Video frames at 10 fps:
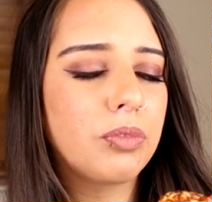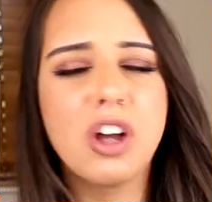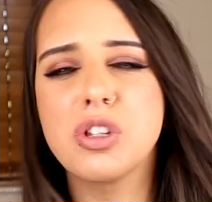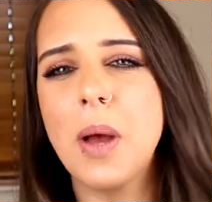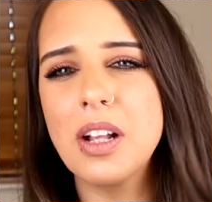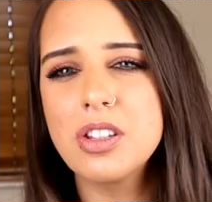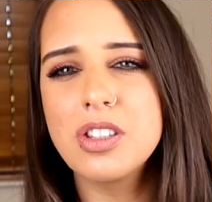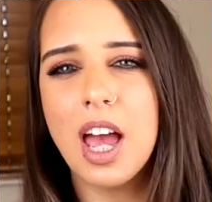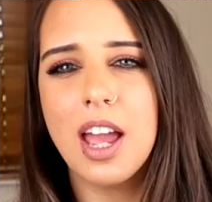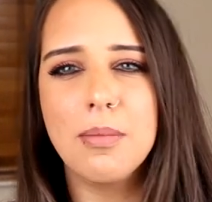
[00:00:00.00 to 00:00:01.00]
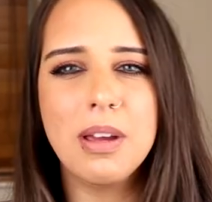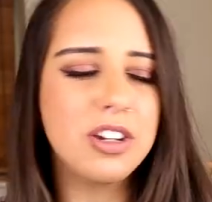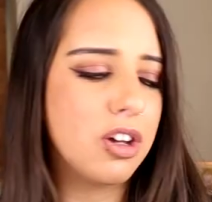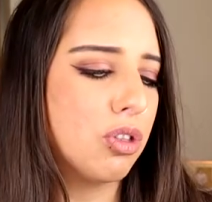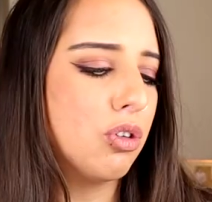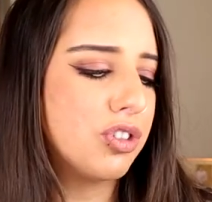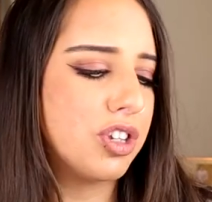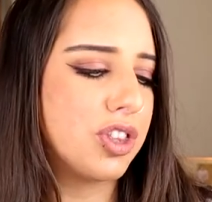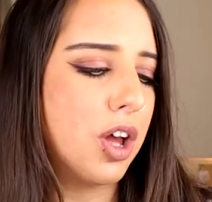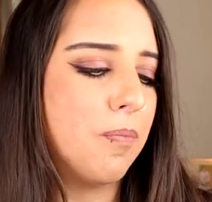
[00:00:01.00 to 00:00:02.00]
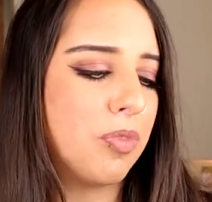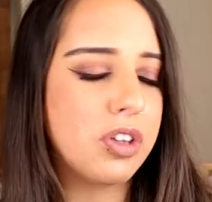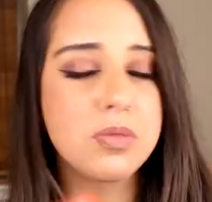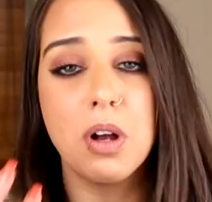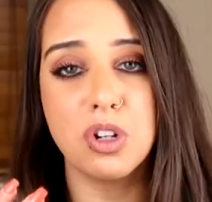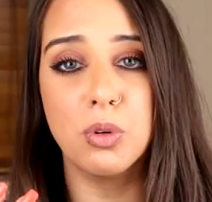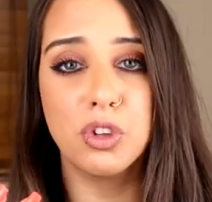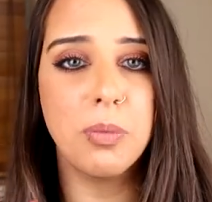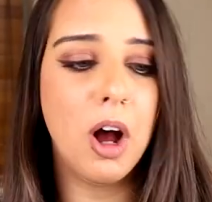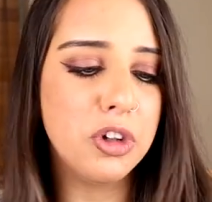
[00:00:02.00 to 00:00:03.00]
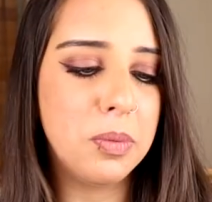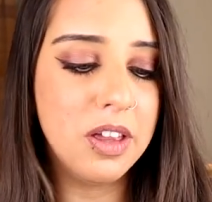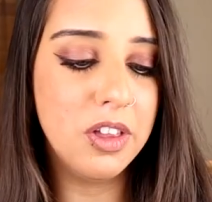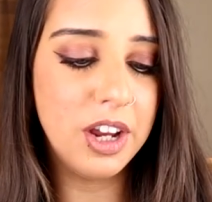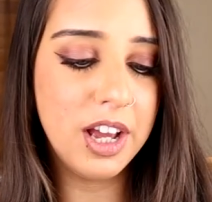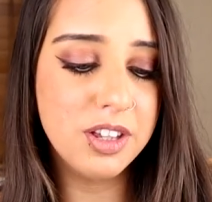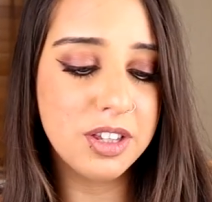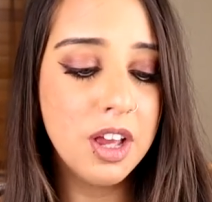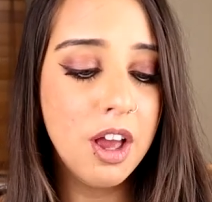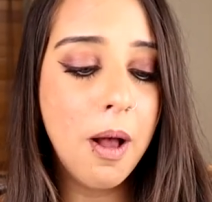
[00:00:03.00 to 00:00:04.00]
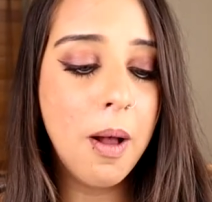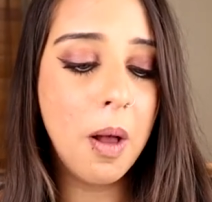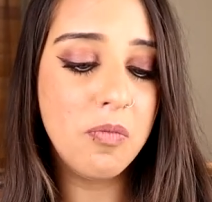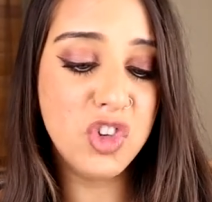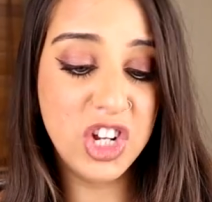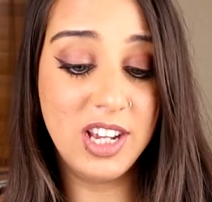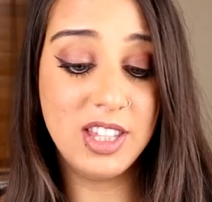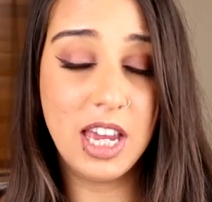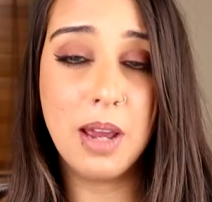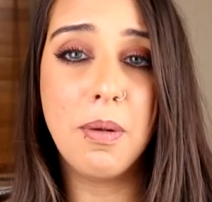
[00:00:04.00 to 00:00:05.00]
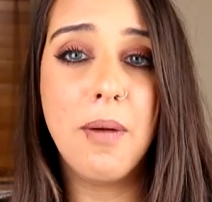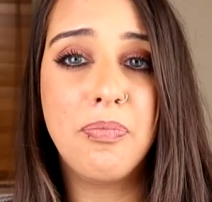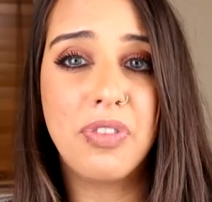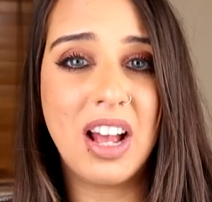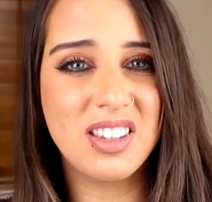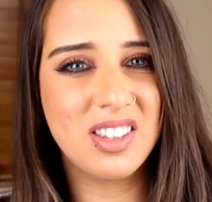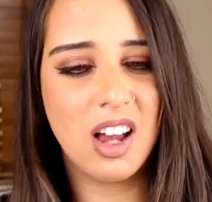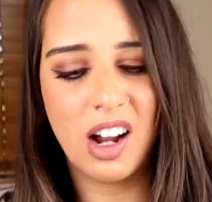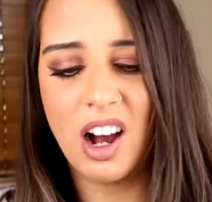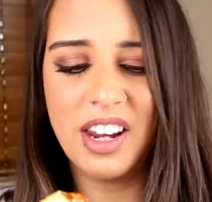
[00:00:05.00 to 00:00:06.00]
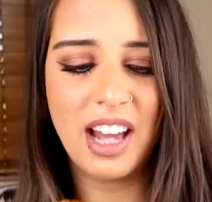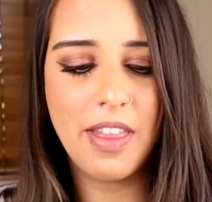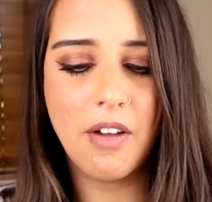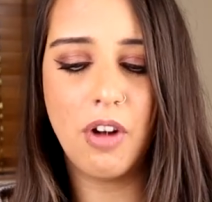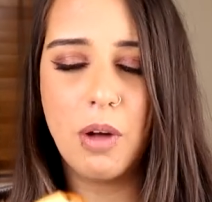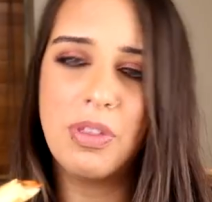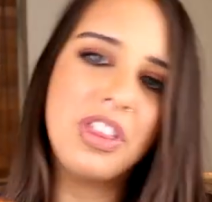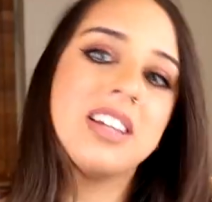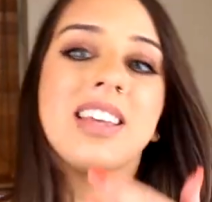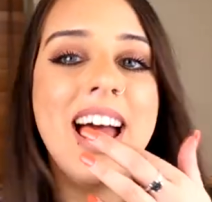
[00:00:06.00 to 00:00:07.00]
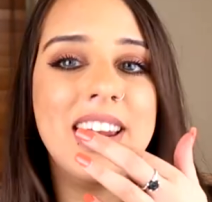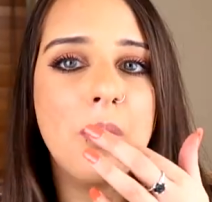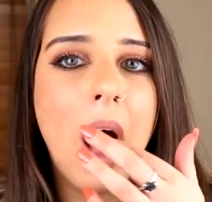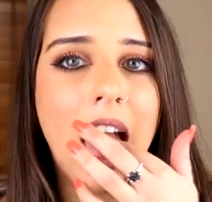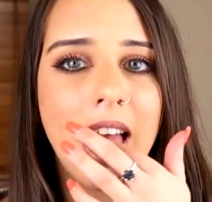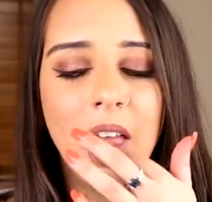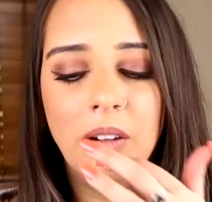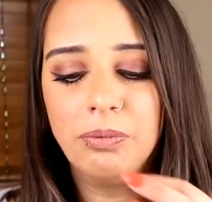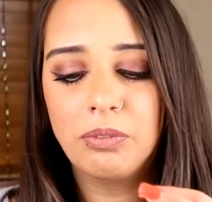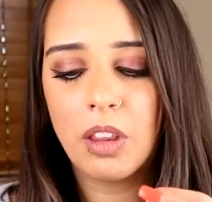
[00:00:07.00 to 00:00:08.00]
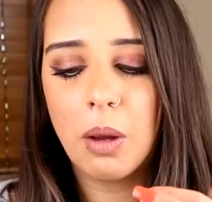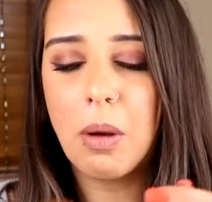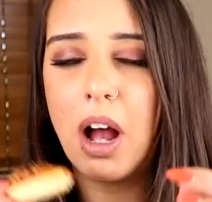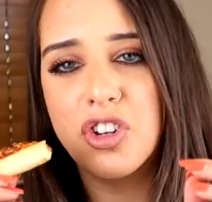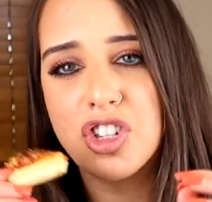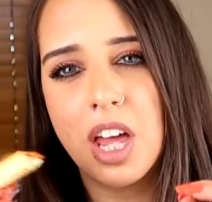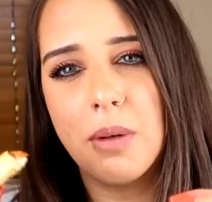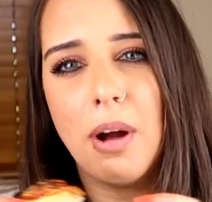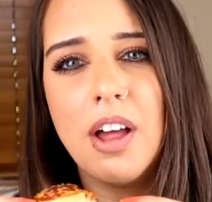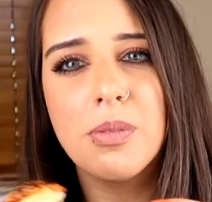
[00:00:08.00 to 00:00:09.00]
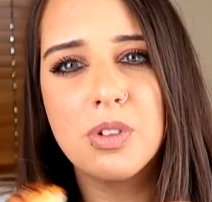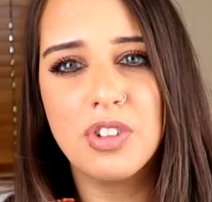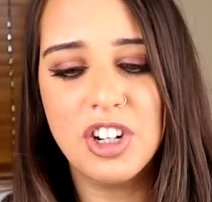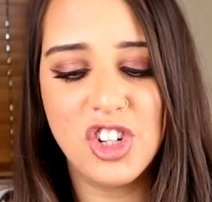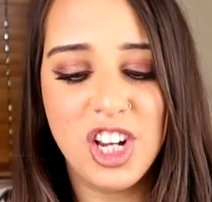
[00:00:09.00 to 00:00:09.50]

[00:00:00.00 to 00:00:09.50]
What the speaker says: I was about to say, immediate thoughts is that it's much more tomato-y than it is cheesy, but that's, I kind of get that vibe with these anyway. But I just had a bite that was really